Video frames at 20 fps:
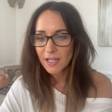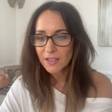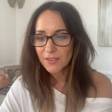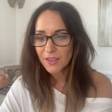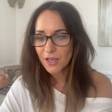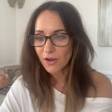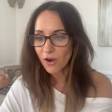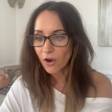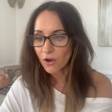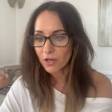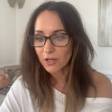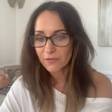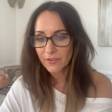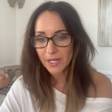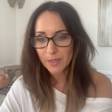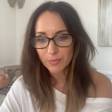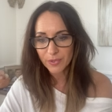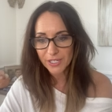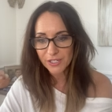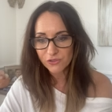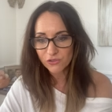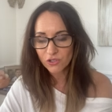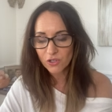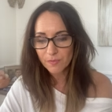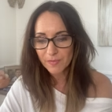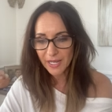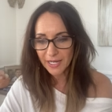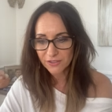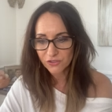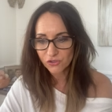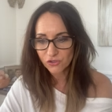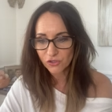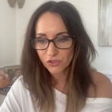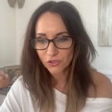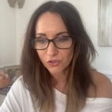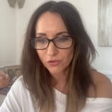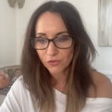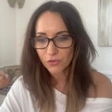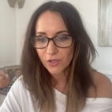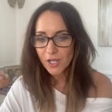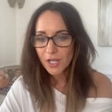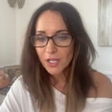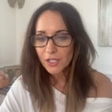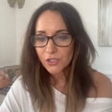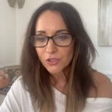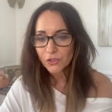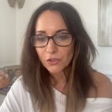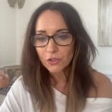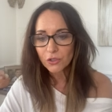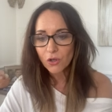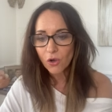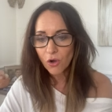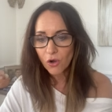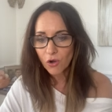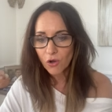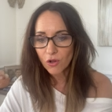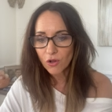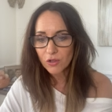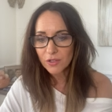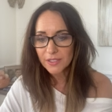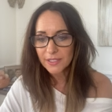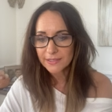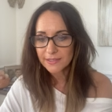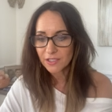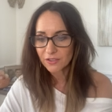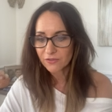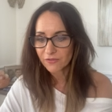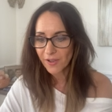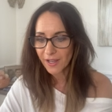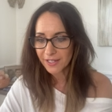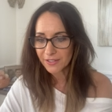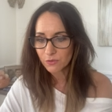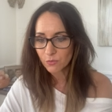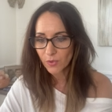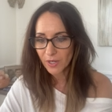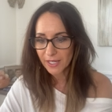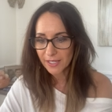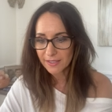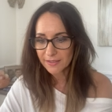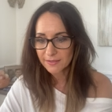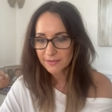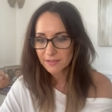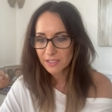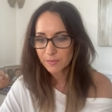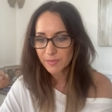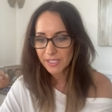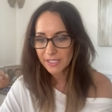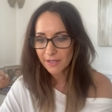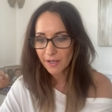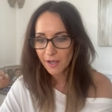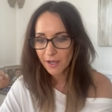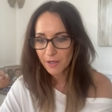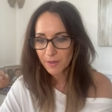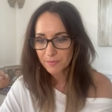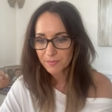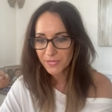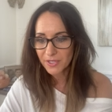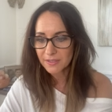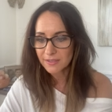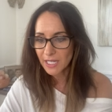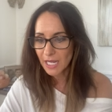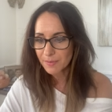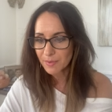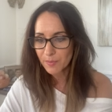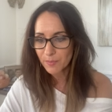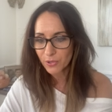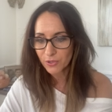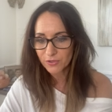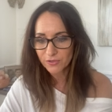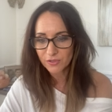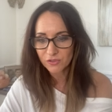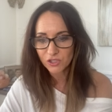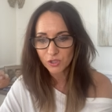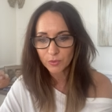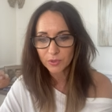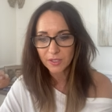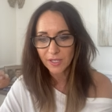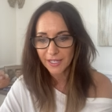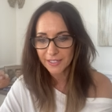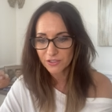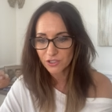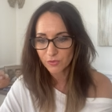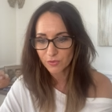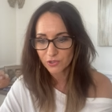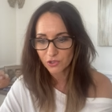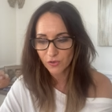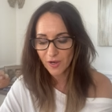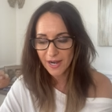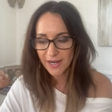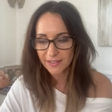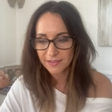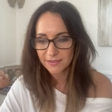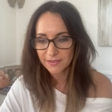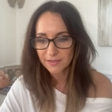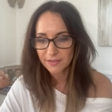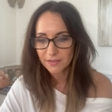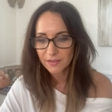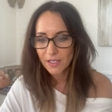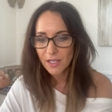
that are a vibrational match to you, your goal is to find ways to become the type of person you would like to attract.